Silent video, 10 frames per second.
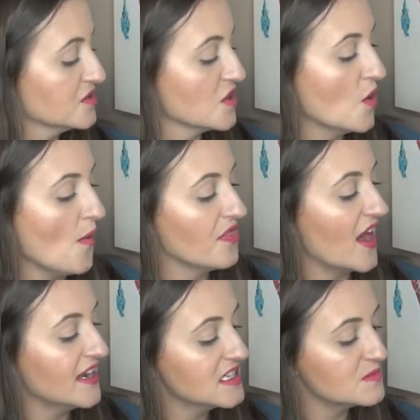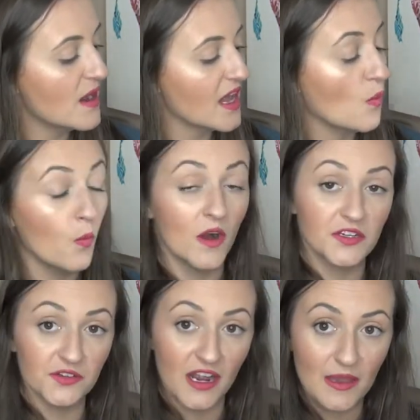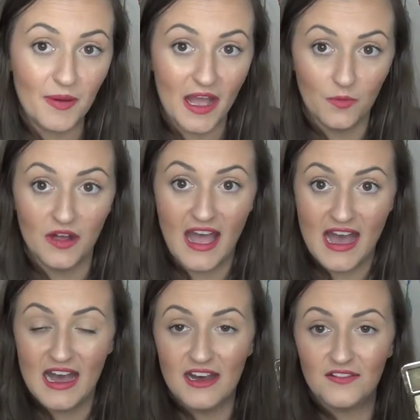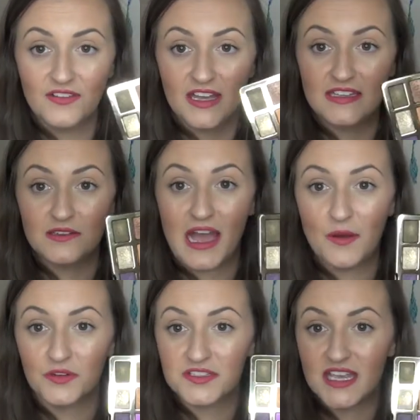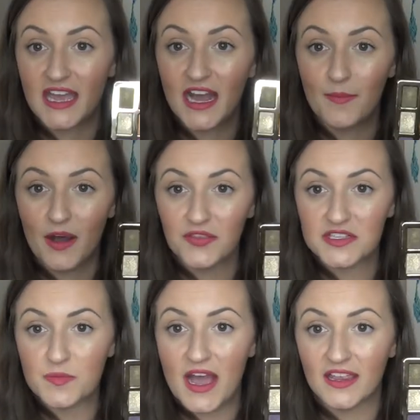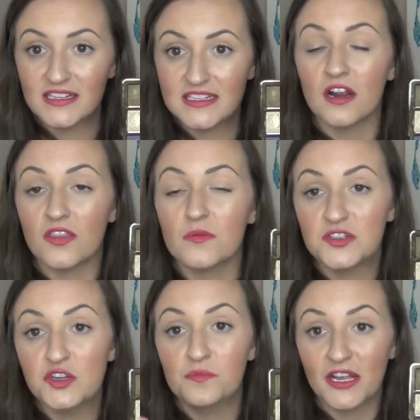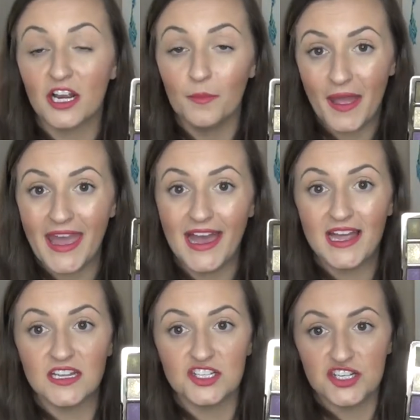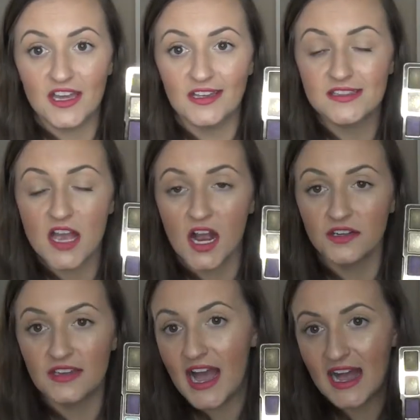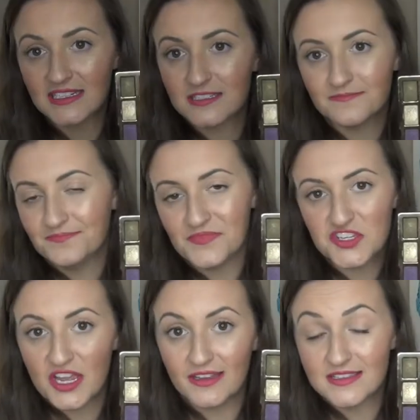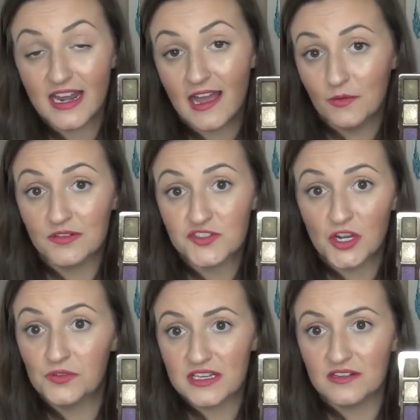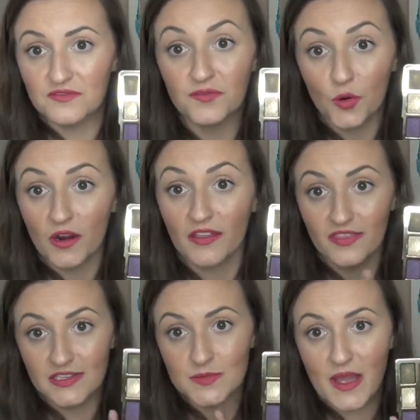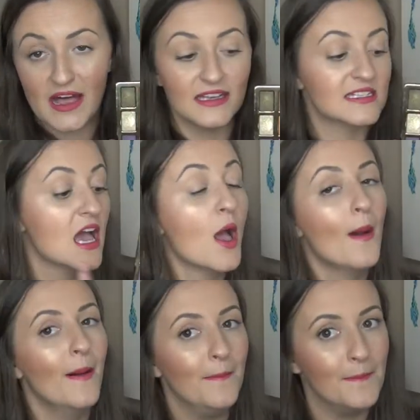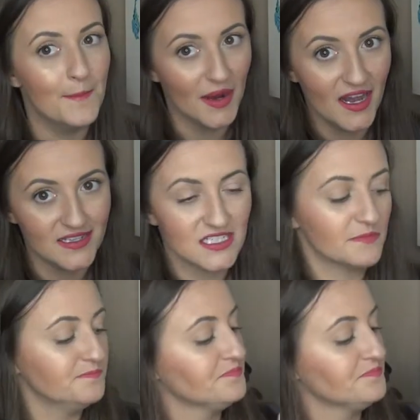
so that is my one gripe I will have and I will say about this palette is, or the two bigger panned shades are not shades that I would have chosen for this palette. But